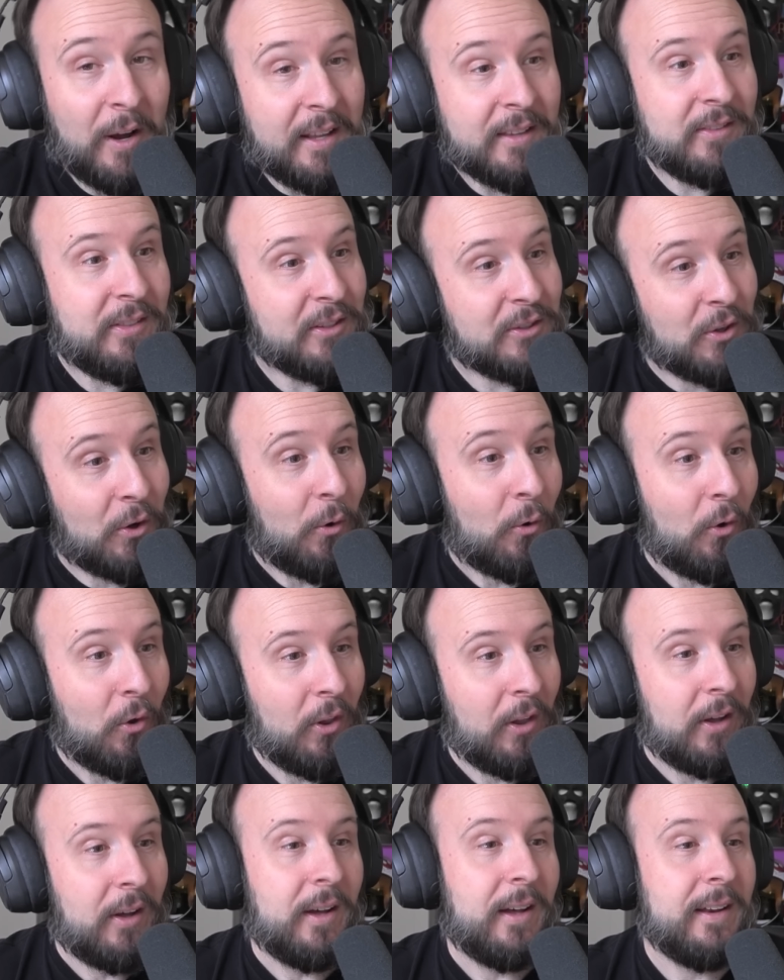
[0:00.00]
is the
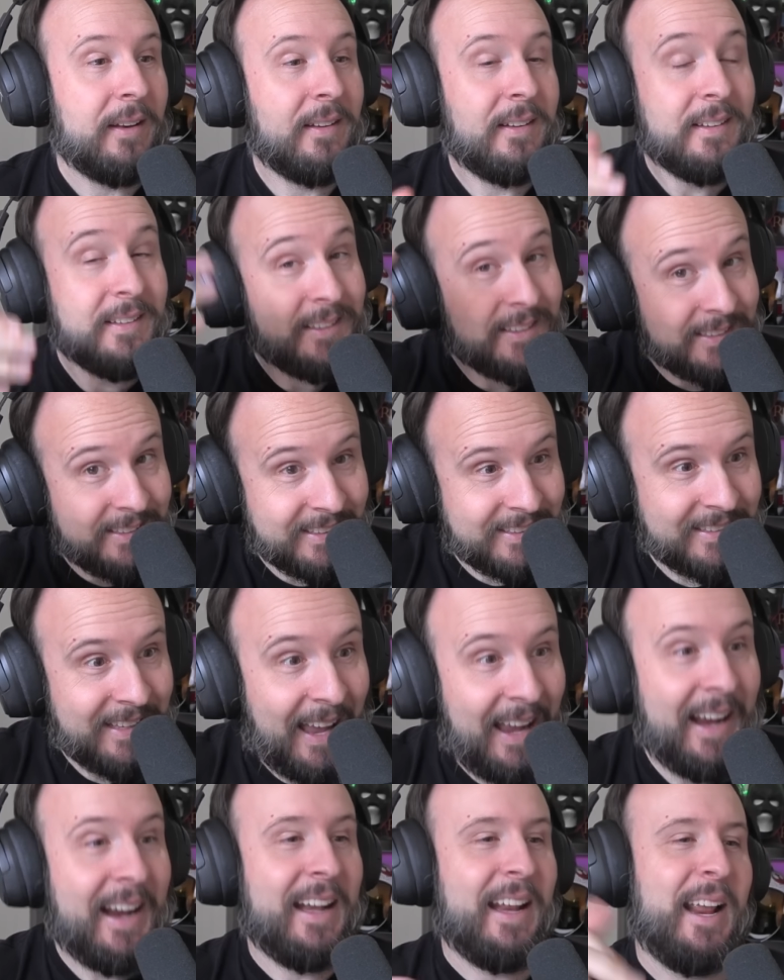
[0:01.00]
toll on
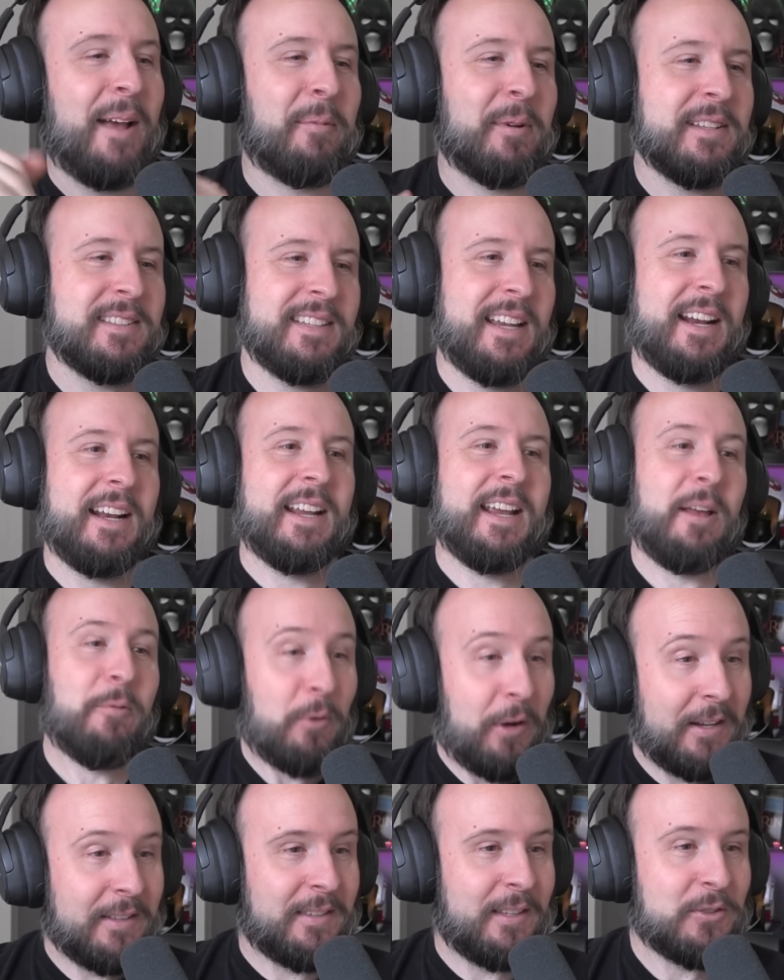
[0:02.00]
society? I'm going to say it again.
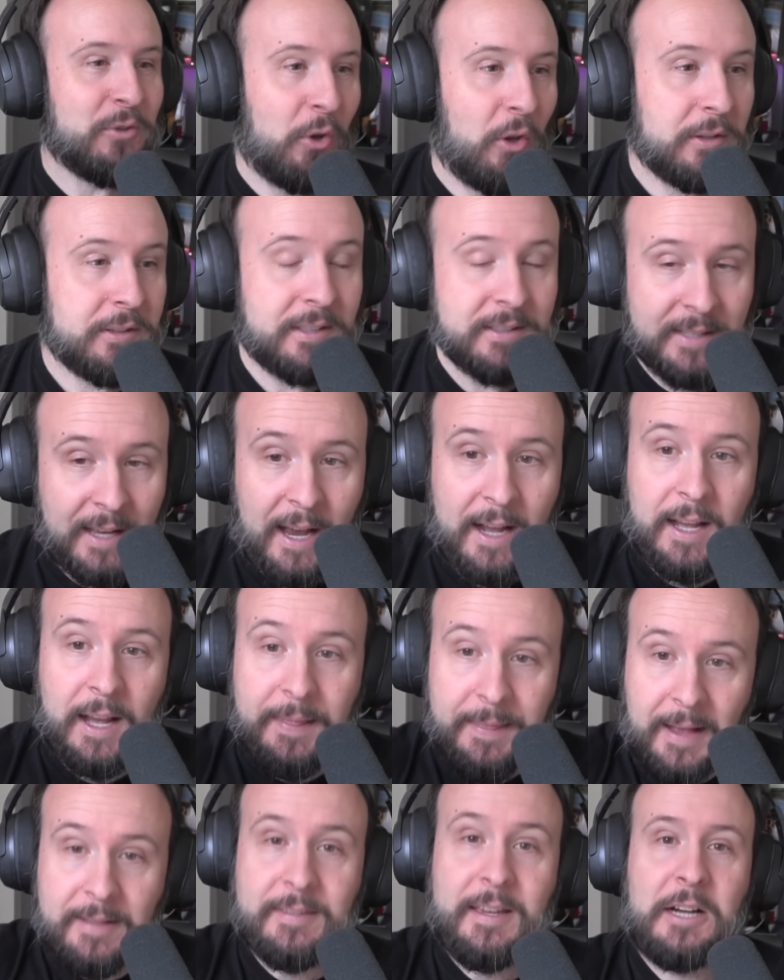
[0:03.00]
What is the toll on society?
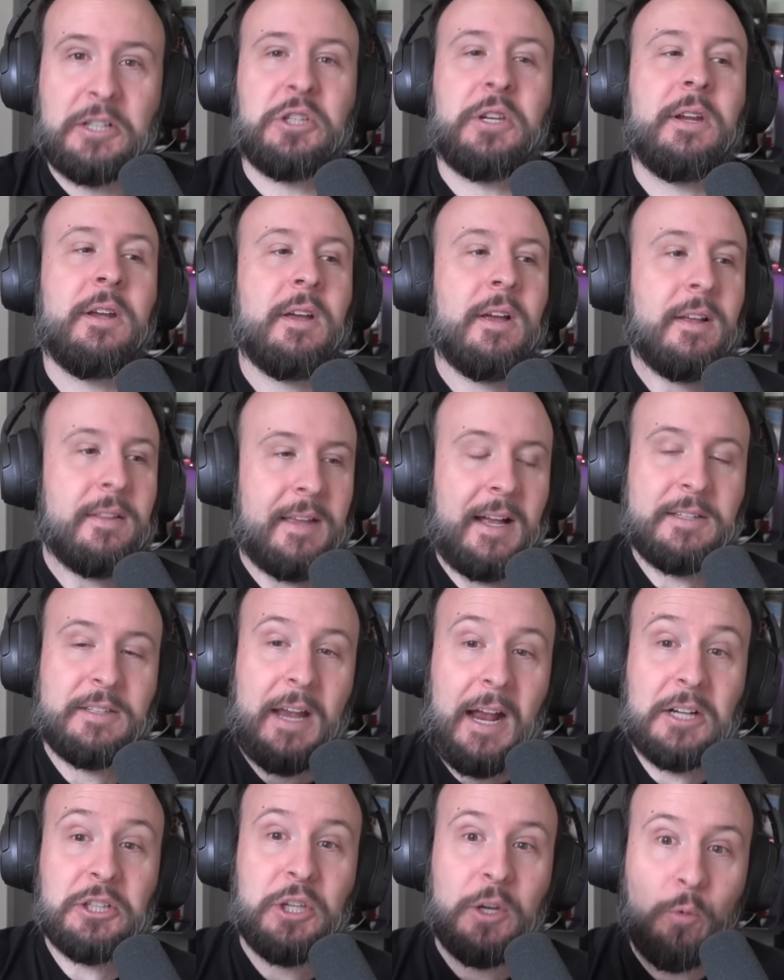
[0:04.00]
And that's
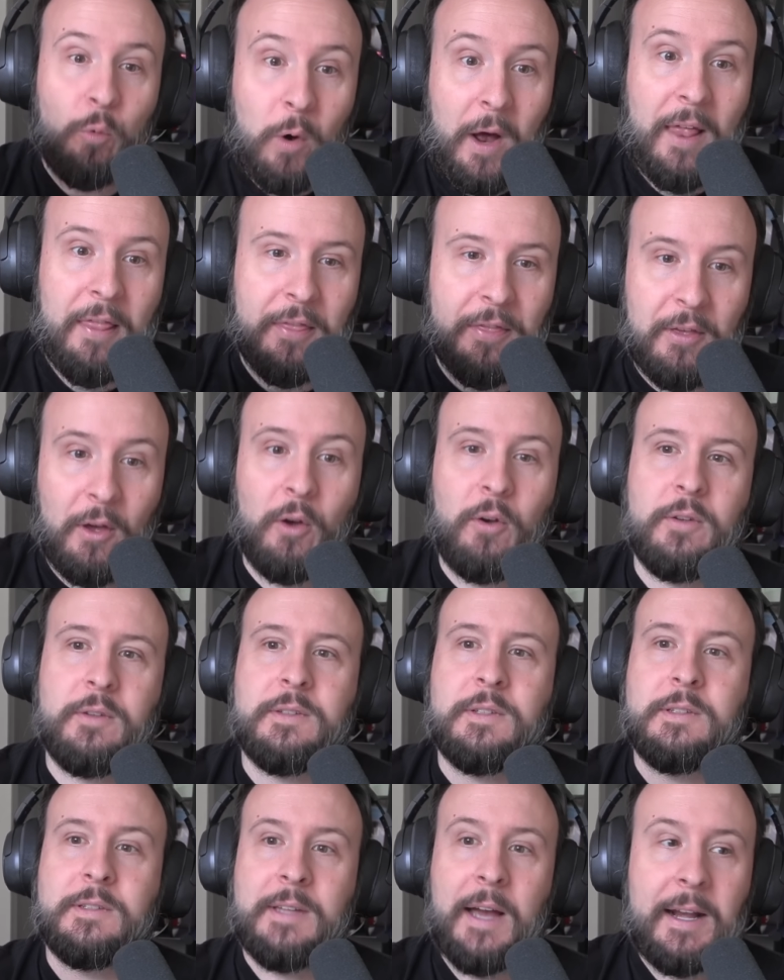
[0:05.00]
actually what those
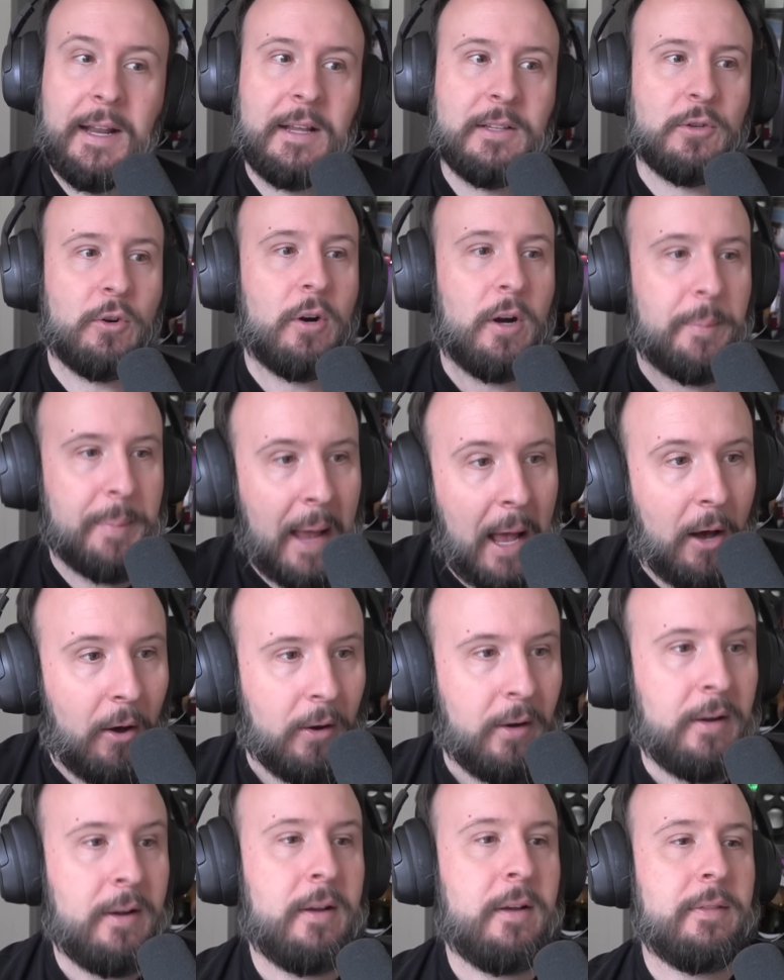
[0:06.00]
studies are about.